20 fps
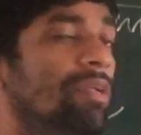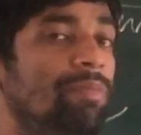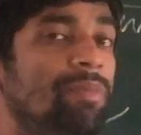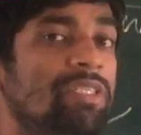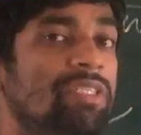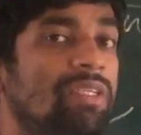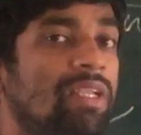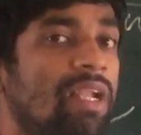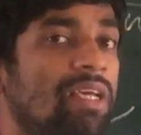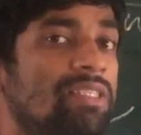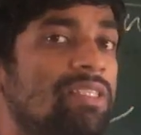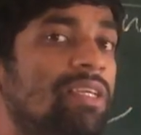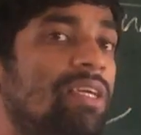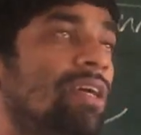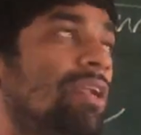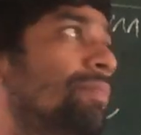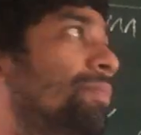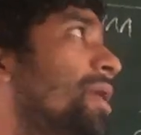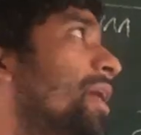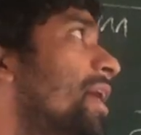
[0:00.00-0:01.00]
means
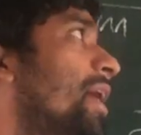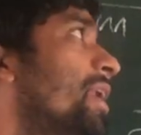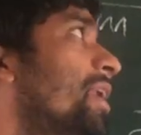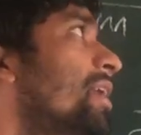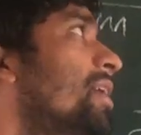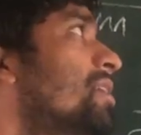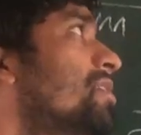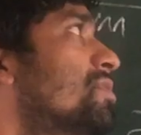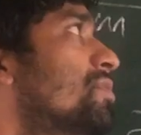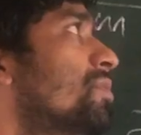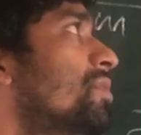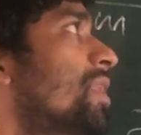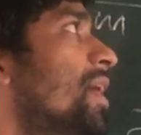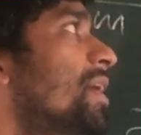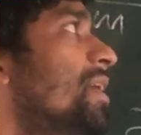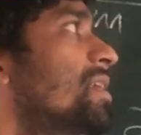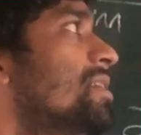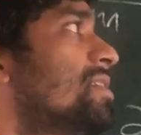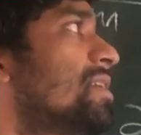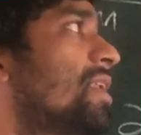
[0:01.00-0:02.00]
classical mechanics. So that
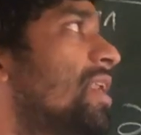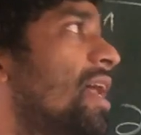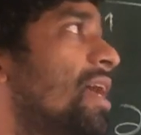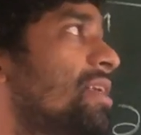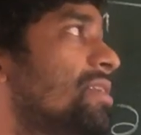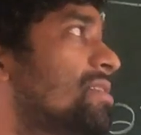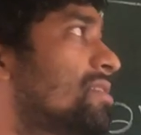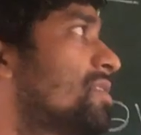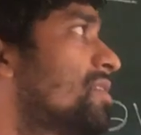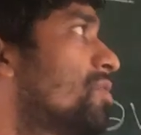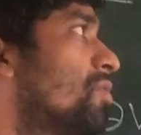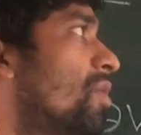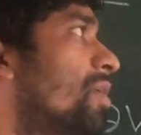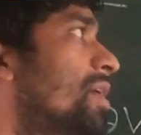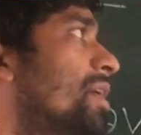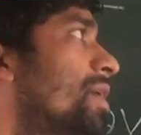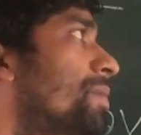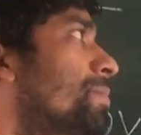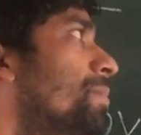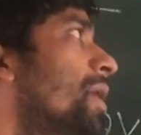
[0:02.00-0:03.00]
is
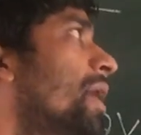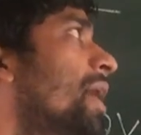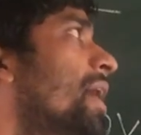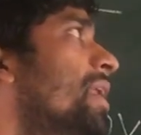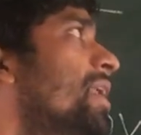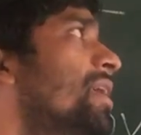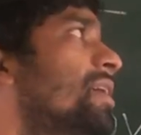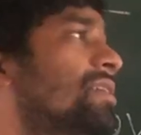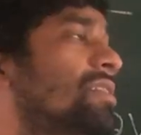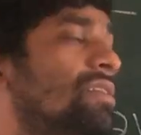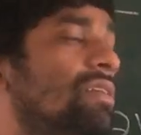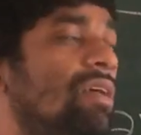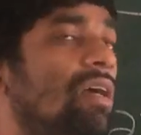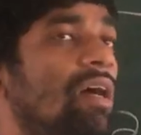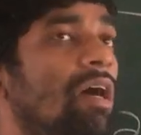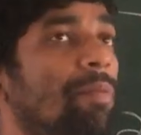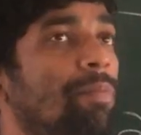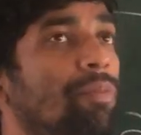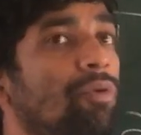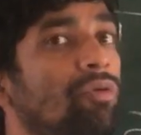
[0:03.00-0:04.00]
quantum mechanics
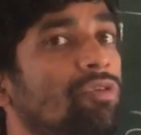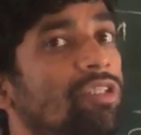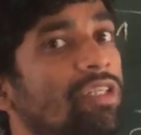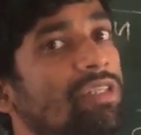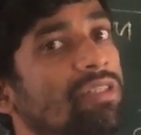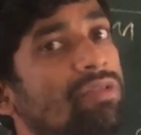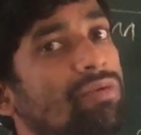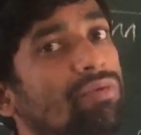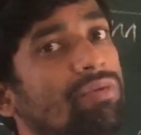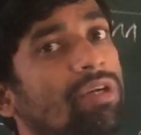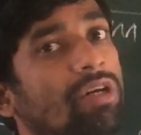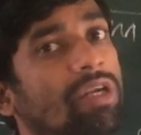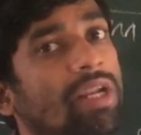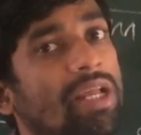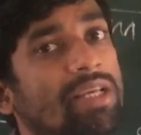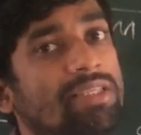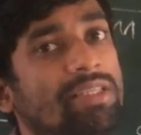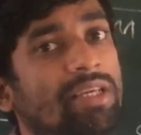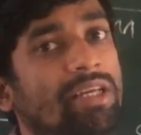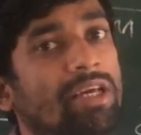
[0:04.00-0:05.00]
approaches to the
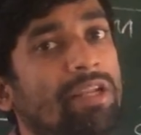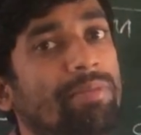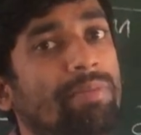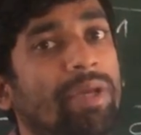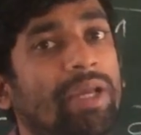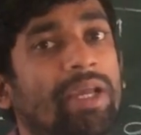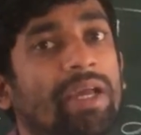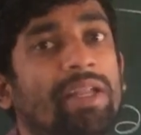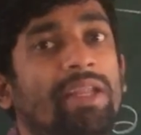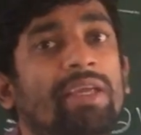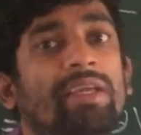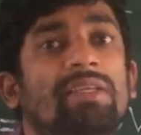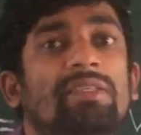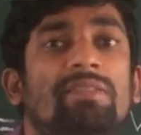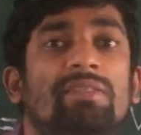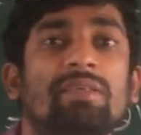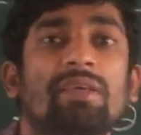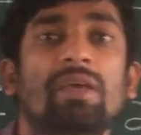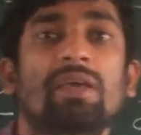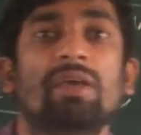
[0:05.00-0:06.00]
classical
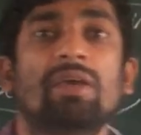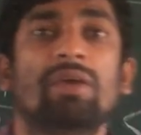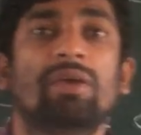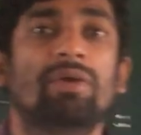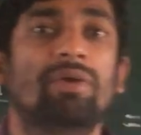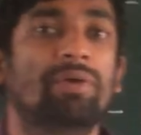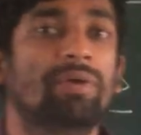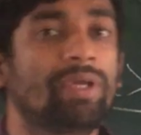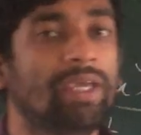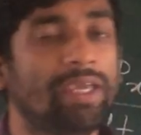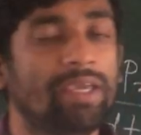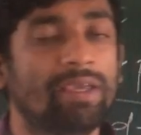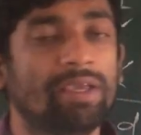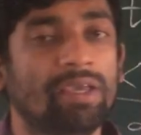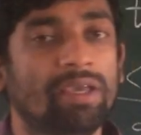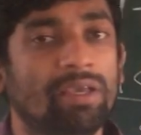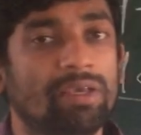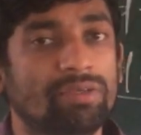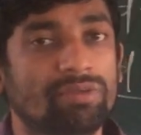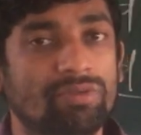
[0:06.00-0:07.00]
mechanics. Okay,
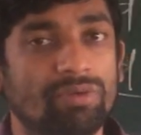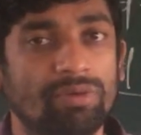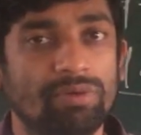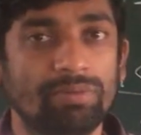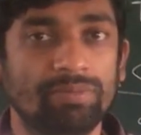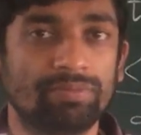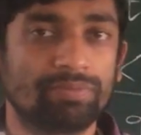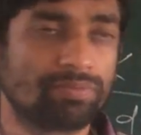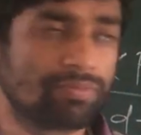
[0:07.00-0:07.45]
so